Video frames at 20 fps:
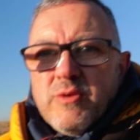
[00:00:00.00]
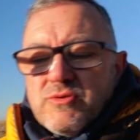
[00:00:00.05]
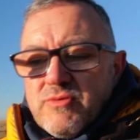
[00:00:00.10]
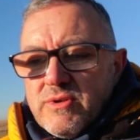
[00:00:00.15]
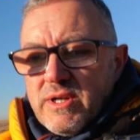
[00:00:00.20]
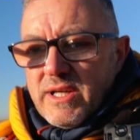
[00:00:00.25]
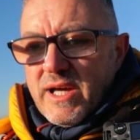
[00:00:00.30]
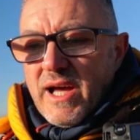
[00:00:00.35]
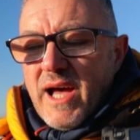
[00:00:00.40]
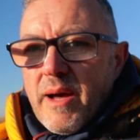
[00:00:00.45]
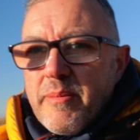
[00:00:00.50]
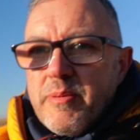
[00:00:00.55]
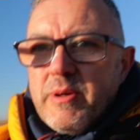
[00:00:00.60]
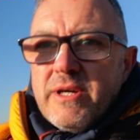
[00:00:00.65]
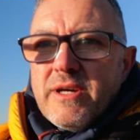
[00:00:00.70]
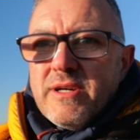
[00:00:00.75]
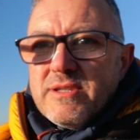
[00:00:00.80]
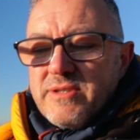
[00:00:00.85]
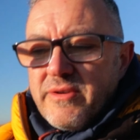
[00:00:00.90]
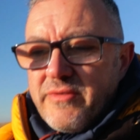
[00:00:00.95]
was really
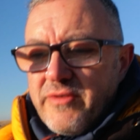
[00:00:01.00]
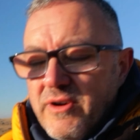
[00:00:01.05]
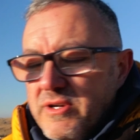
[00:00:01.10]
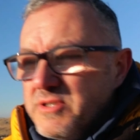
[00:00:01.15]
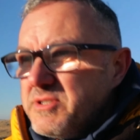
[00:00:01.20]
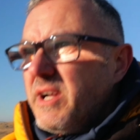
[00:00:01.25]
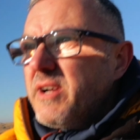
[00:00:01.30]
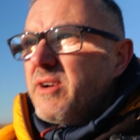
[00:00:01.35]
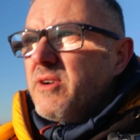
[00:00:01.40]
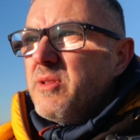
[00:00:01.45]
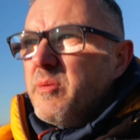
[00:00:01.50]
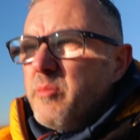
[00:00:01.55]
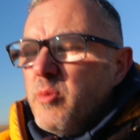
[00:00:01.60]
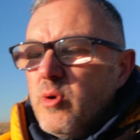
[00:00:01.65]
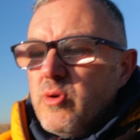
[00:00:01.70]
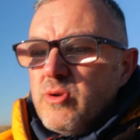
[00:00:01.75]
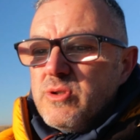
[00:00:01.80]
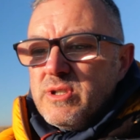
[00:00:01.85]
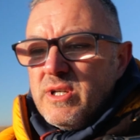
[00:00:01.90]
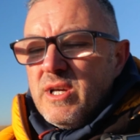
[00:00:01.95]
happy because the first day on the
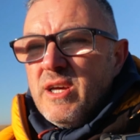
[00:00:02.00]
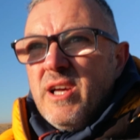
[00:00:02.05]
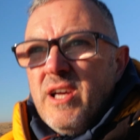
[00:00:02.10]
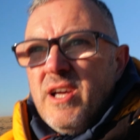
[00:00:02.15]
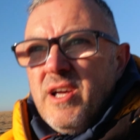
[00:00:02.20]
moors